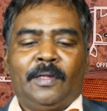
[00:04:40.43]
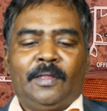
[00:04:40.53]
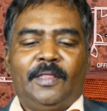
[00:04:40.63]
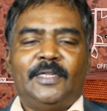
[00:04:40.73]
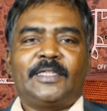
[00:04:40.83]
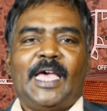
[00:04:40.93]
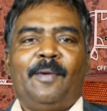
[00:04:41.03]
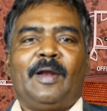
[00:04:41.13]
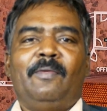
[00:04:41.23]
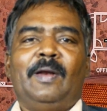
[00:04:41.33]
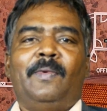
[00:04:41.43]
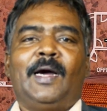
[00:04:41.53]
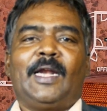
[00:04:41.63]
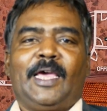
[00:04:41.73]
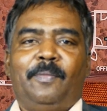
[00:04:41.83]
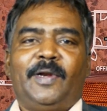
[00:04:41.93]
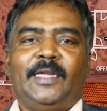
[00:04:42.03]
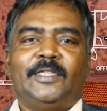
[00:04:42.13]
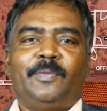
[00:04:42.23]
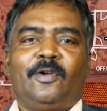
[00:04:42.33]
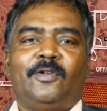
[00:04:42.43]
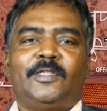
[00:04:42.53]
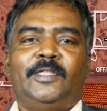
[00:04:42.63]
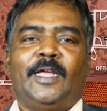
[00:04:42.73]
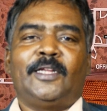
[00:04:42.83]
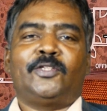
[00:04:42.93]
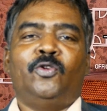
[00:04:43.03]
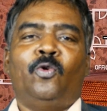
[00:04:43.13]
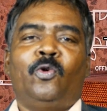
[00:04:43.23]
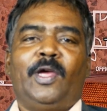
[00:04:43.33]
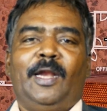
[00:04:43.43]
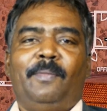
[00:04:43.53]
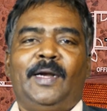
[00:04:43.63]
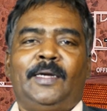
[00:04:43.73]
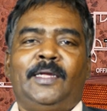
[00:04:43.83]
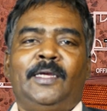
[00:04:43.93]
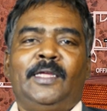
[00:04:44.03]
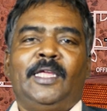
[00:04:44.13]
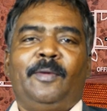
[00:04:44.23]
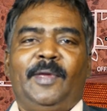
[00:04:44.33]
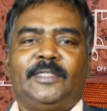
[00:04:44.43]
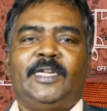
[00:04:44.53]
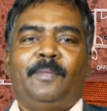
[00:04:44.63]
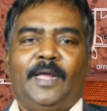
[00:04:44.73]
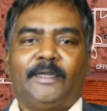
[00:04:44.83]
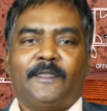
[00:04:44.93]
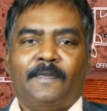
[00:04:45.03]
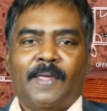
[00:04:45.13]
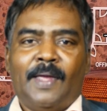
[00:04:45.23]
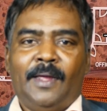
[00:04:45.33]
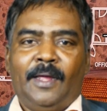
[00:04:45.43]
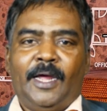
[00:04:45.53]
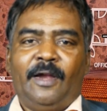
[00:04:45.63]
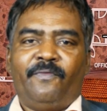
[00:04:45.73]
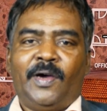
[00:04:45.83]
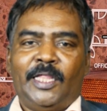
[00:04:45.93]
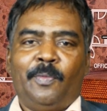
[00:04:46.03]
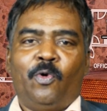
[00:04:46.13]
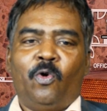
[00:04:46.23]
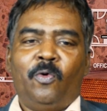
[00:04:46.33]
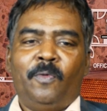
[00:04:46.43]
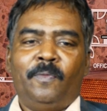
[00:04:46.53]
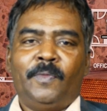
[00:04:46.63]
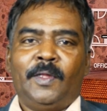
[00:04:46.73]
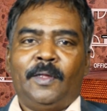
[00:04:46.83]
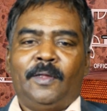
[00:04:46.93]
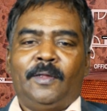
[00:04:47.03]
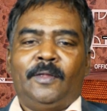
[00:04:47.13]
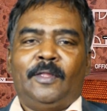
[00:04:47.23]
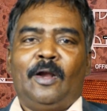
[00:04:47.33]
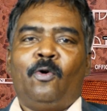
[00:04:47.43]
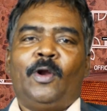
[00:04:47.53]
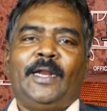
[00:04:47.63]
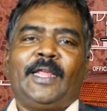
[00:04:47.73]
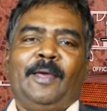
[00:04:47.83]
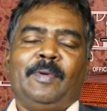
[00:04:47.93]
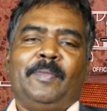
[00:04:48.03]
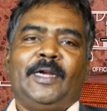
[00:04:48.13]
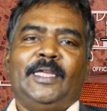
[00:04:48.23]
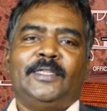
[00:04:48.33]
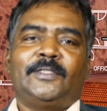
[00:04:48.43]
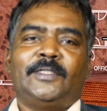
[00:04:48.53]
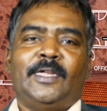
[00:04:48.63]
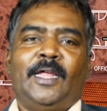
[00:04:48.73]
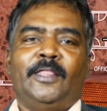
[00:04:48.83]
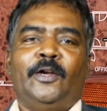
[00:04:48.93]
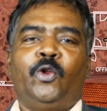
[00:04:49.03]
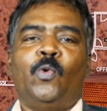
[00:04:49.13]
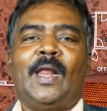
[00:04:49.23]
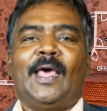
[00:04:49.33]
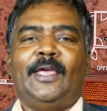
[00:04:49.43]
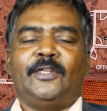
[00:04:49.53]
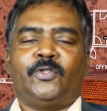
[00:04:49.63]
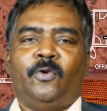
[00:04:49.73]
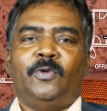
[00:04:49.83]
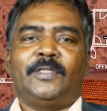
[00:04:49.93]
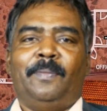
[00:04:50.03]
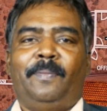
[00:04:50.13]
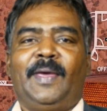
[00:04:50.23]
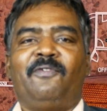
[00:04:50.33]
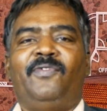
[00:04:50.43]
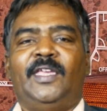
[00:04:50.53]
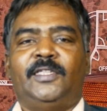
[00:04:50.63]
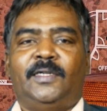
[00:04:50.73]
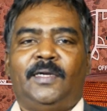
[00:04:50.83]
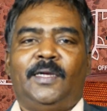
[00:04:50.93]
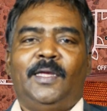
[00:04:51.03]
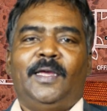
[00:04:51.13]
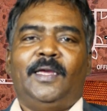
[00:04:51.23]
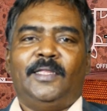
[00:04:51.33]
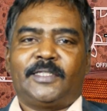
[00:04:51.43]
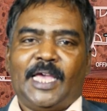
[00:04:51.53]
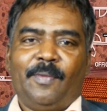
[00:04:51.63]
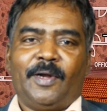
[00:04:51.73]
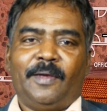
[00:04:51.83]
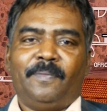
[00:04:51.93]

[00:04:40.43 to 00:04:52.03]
this camera will work like a breeze because there is no inbuilt image stabilizer. And furthermore, the low light capabilities and the dual ISO is a big feature in this camera.